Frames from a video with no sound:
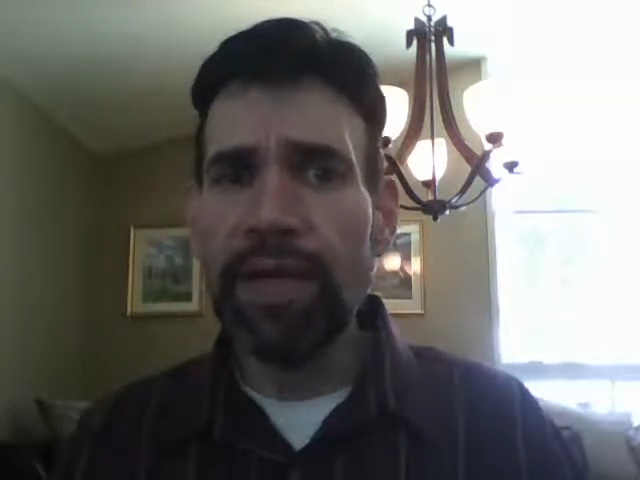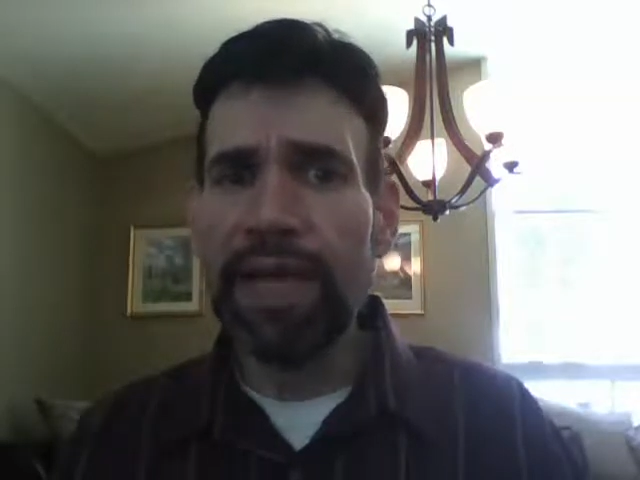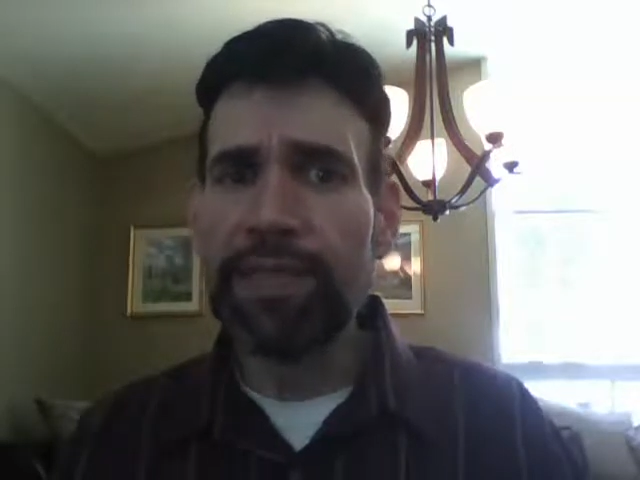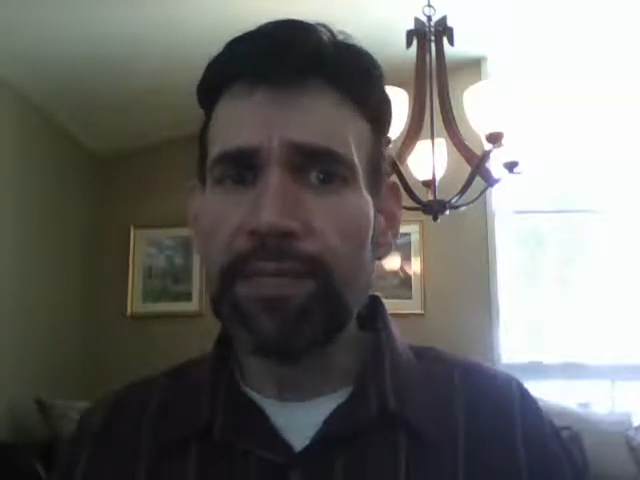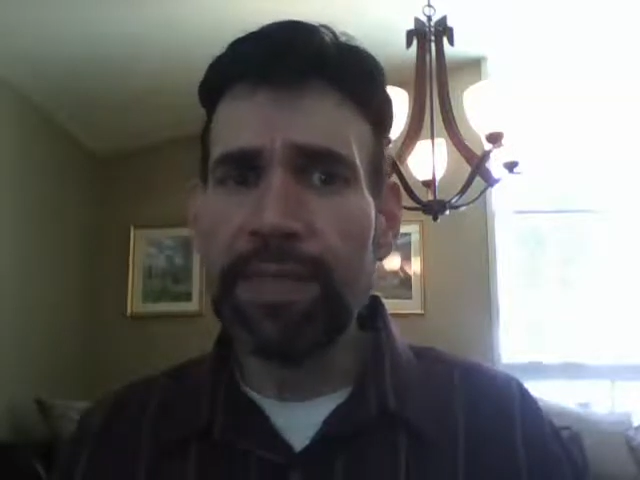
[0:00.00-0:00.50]

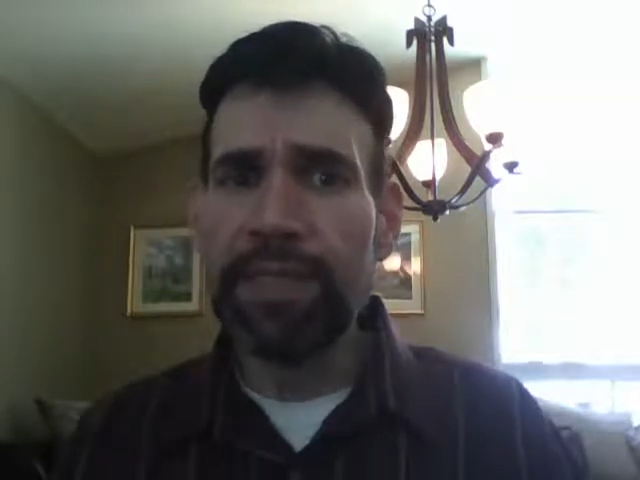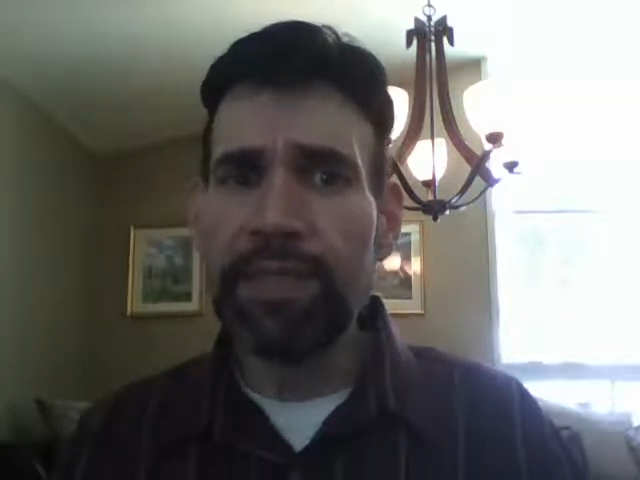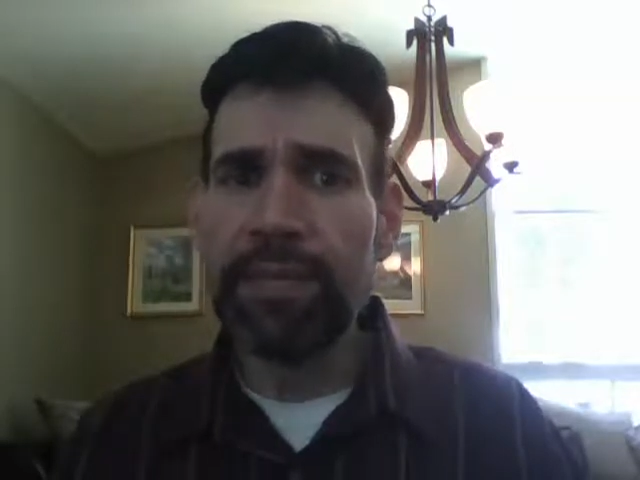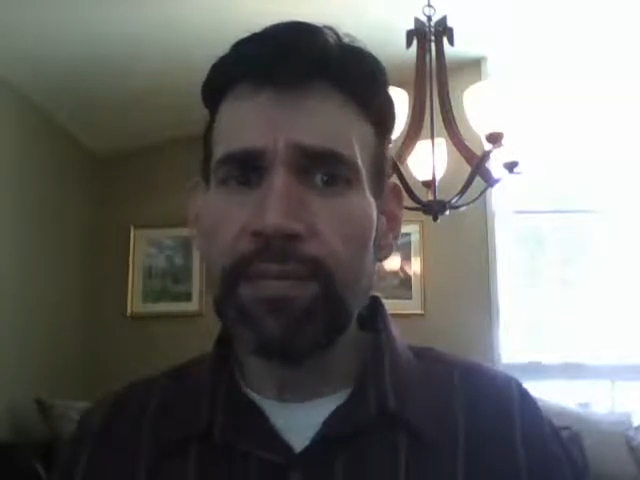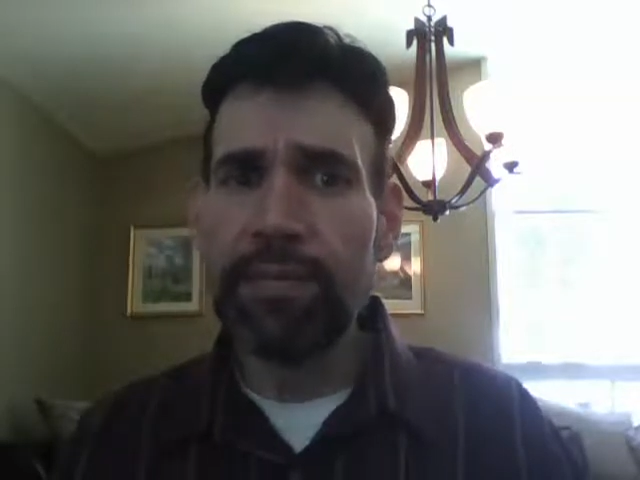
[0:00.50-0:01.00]

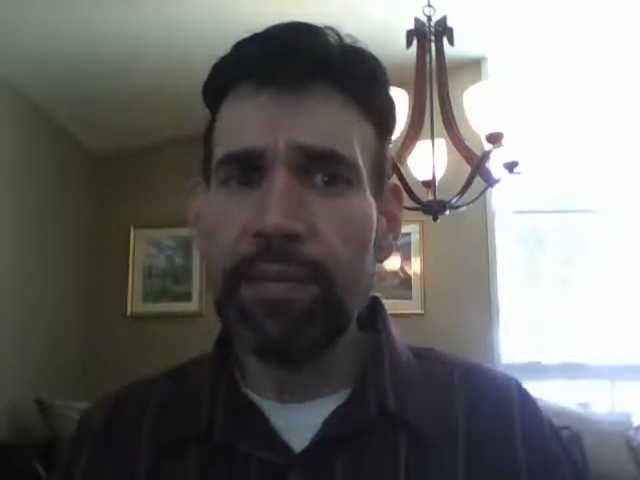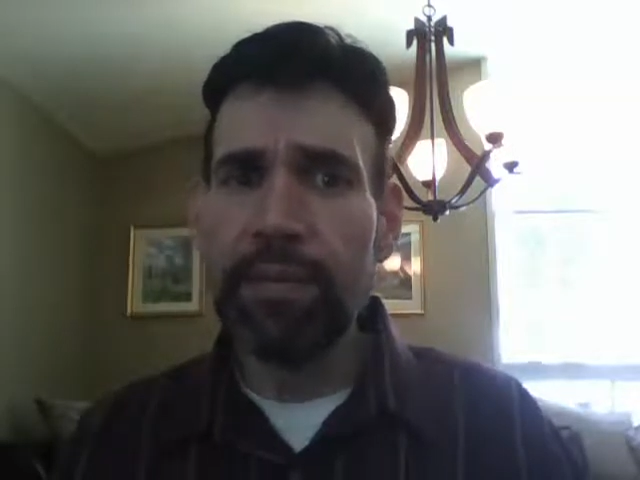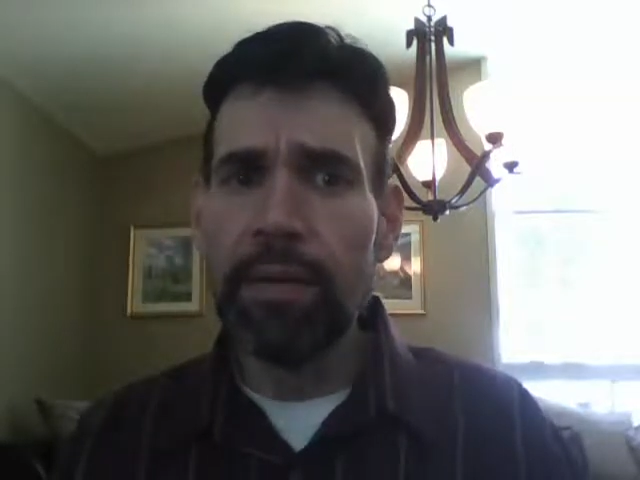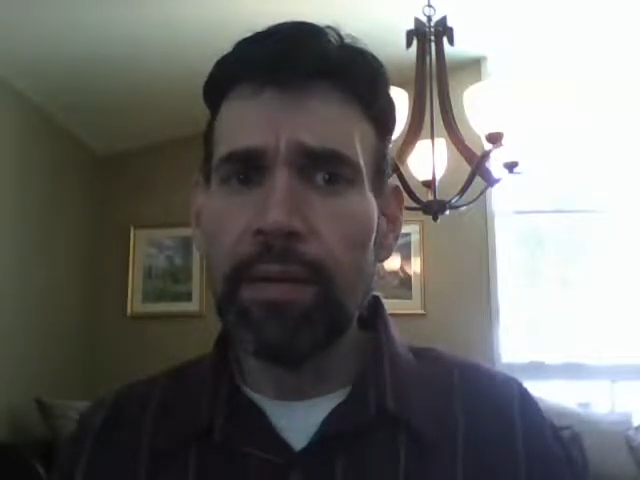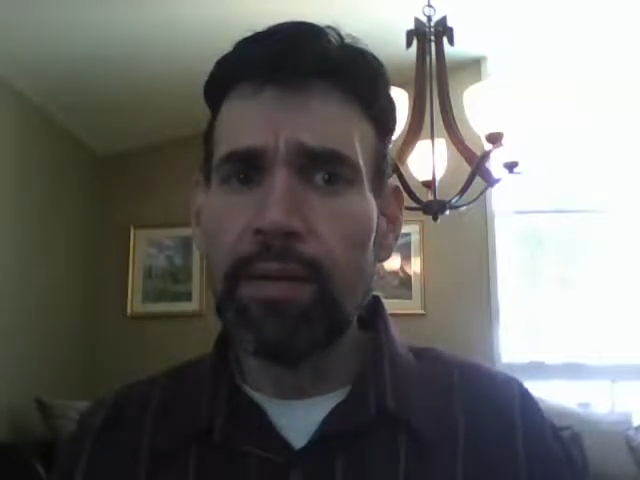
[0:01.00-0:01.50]
vestments,
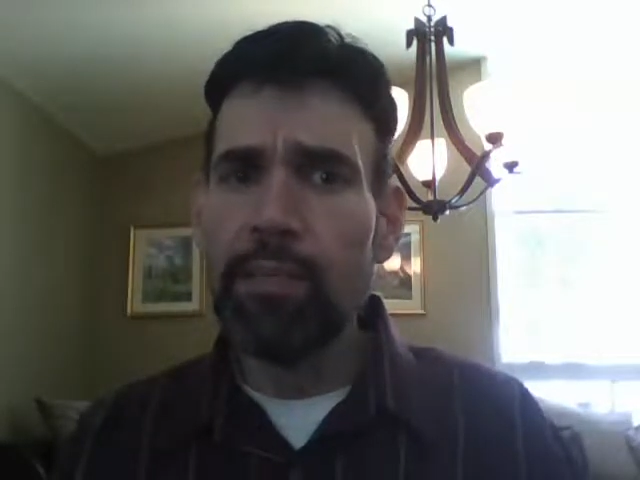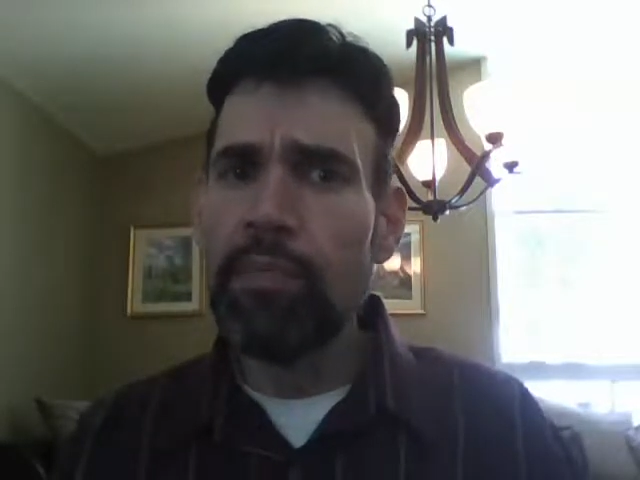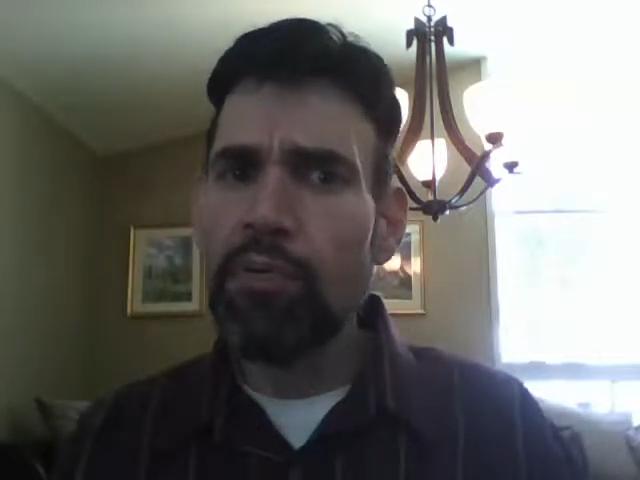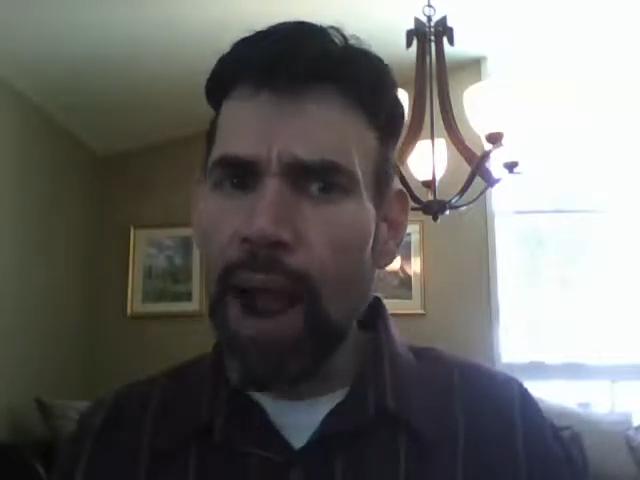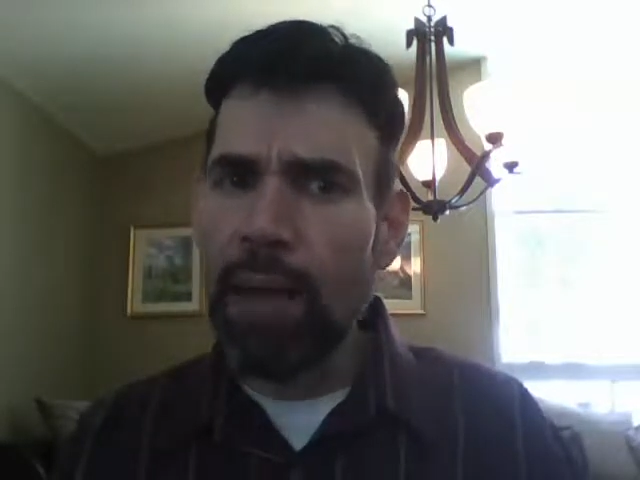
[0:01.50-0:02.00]

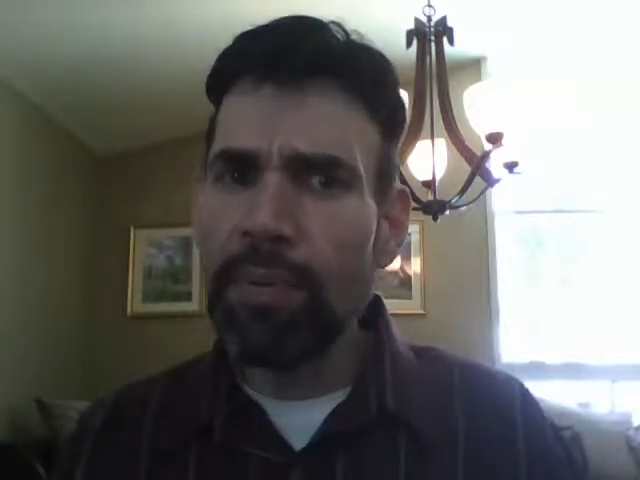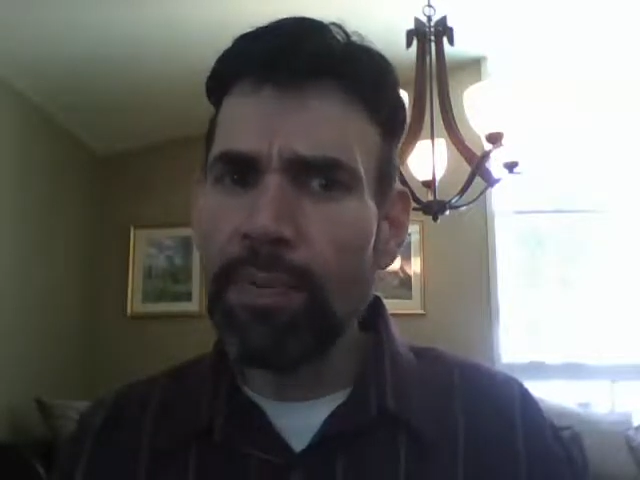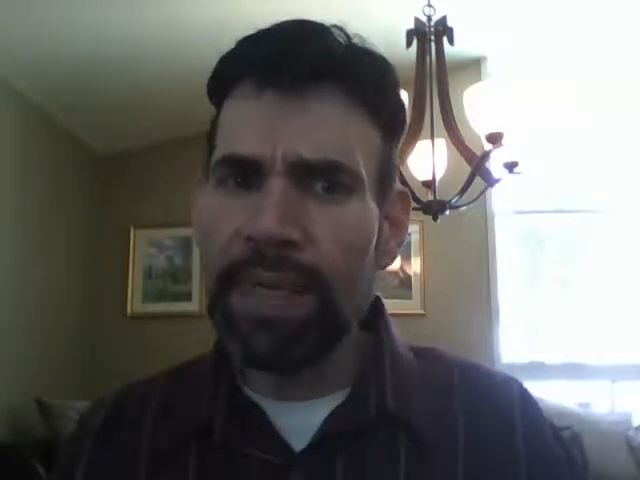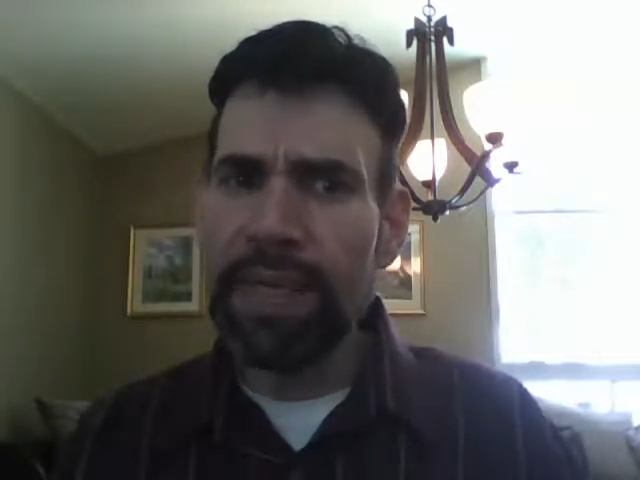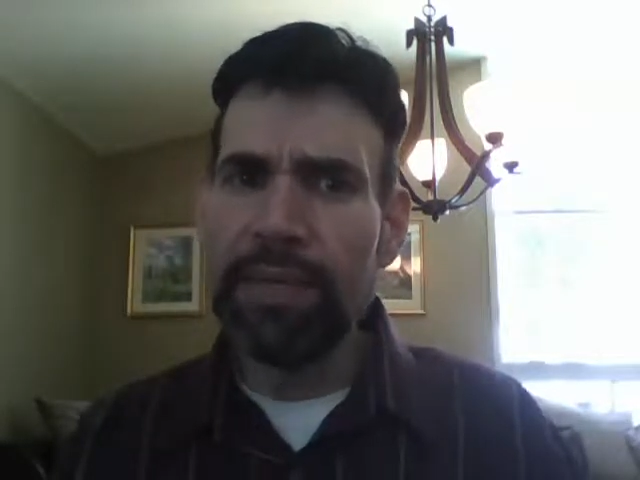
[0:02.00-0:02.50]

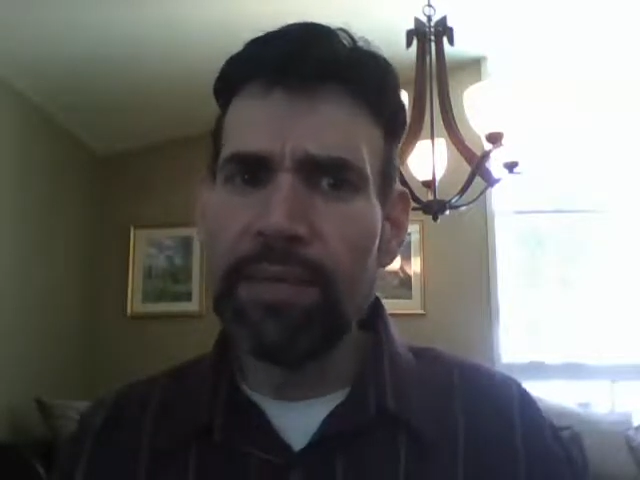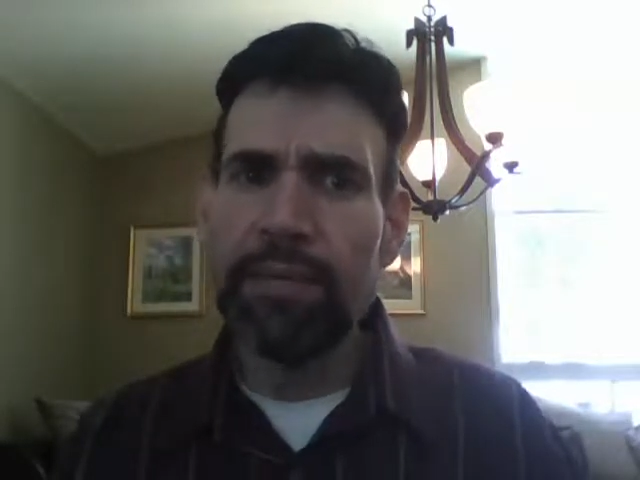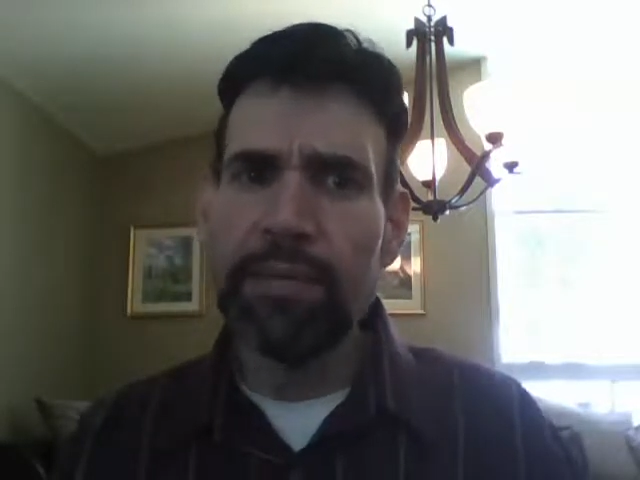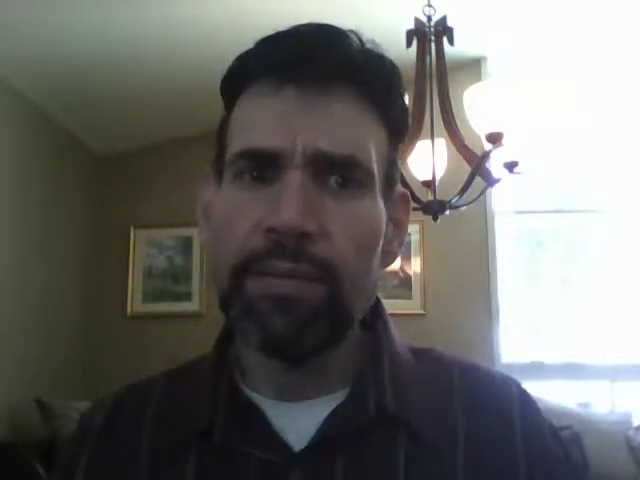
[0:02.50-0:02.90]
probably